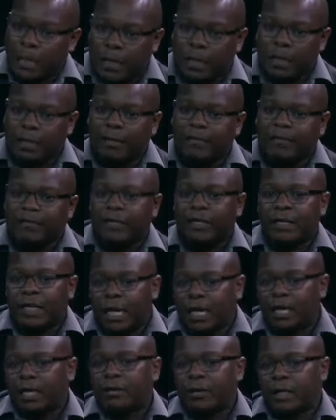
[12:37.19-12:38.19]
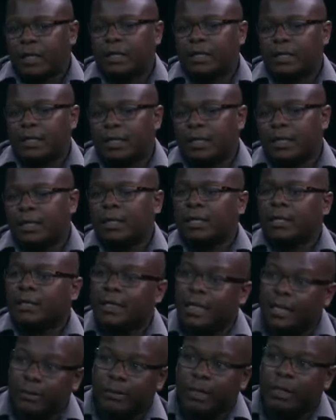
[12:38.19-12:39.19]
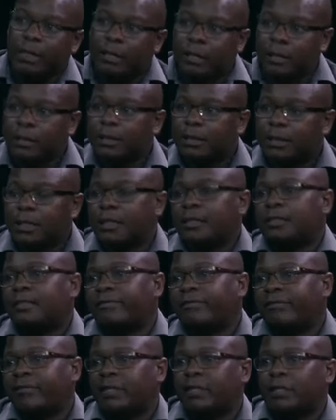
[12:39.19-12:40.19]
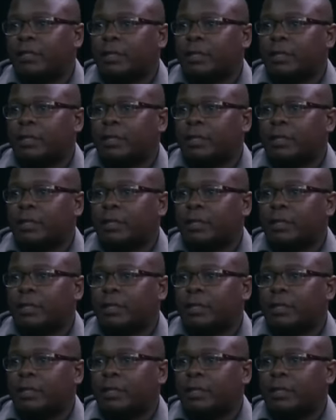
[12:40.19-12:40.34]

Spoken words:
relevant, accurate, and timely scientific